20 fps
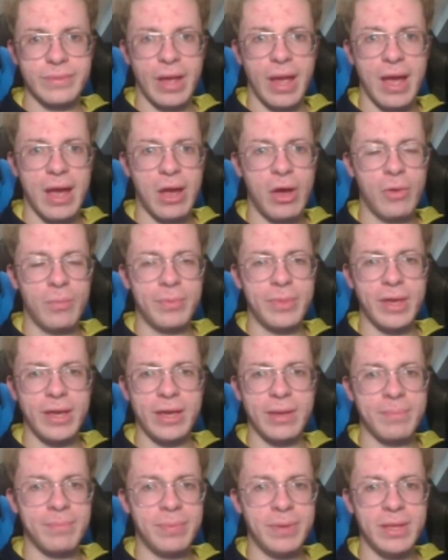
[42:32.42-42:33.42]
hope they
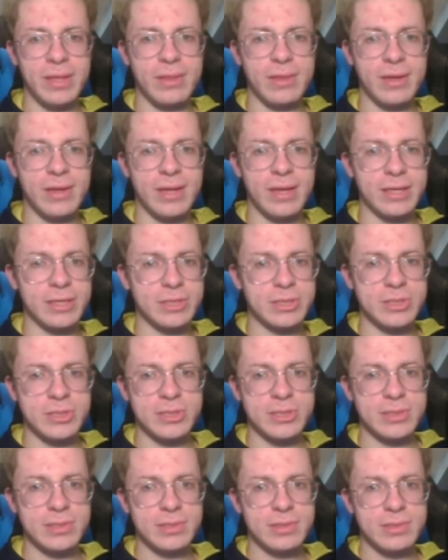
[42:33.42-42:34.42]
can beat the
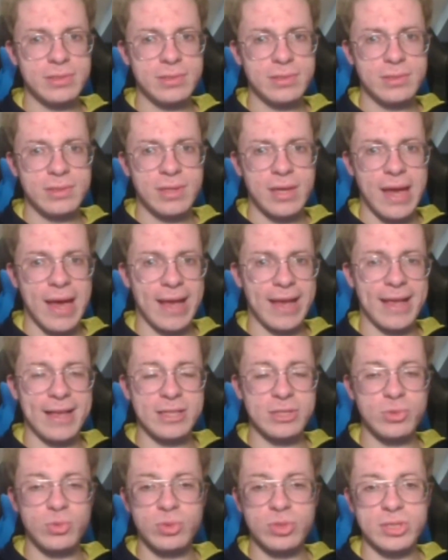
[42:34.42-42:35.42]
Knicks. I
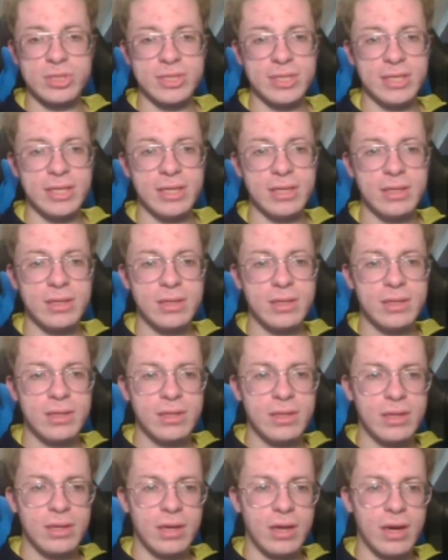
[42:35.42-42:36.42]
guess we'll see.
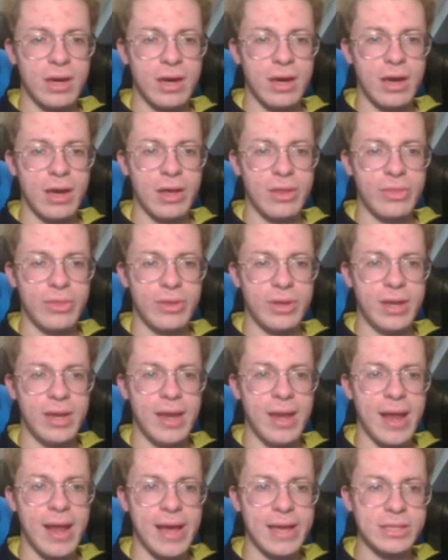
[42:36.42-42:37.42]
The
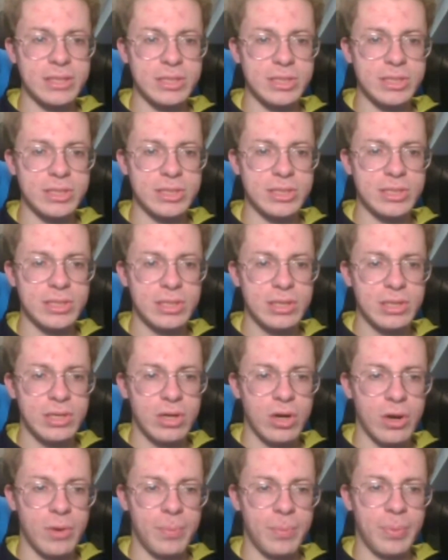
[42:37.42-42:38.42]
Nets
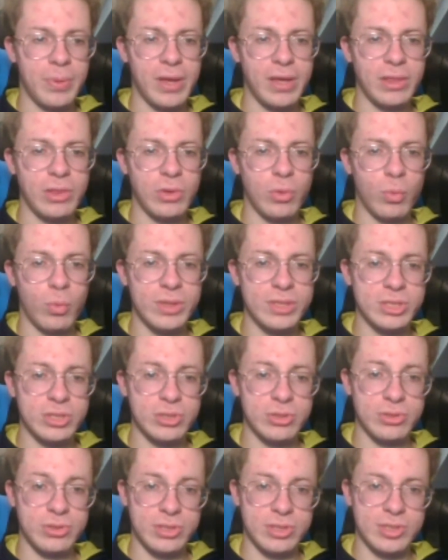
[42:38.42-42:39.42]
are playing the
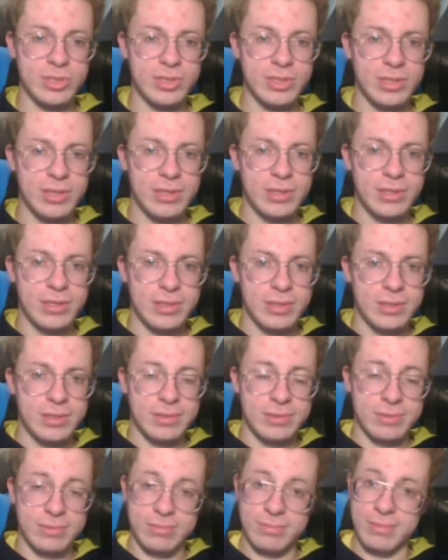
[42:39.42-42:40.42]
Wizards.
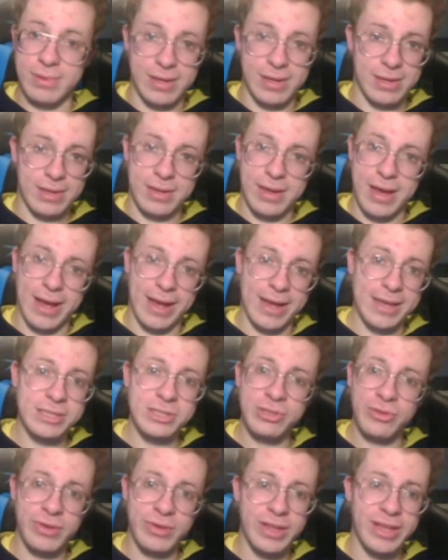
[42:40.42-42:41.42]
I
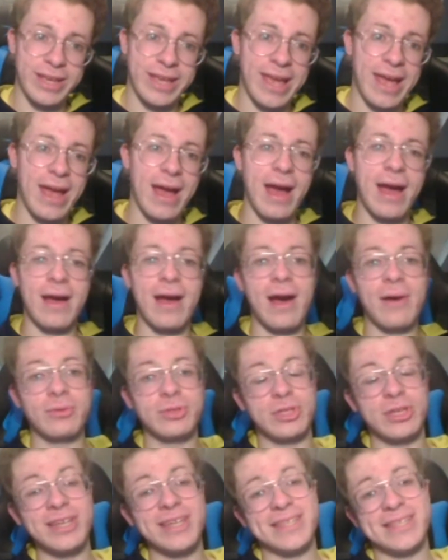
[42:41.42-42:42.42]
guess you really can't. I
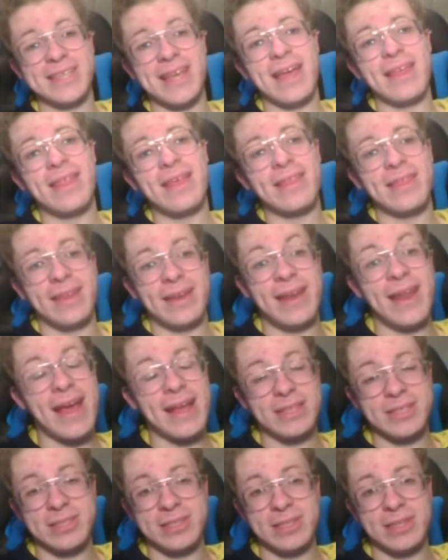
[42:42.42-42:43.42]
was going to say that the
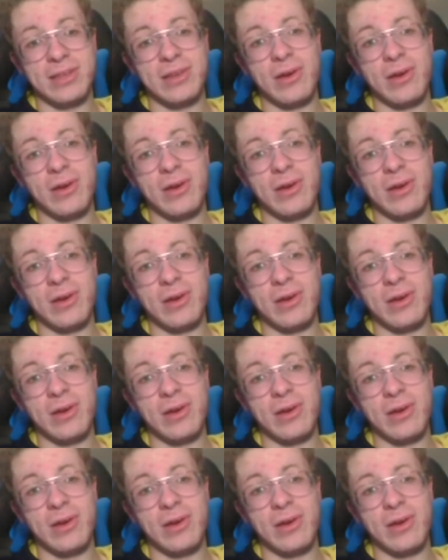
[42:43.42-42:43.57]
Nets,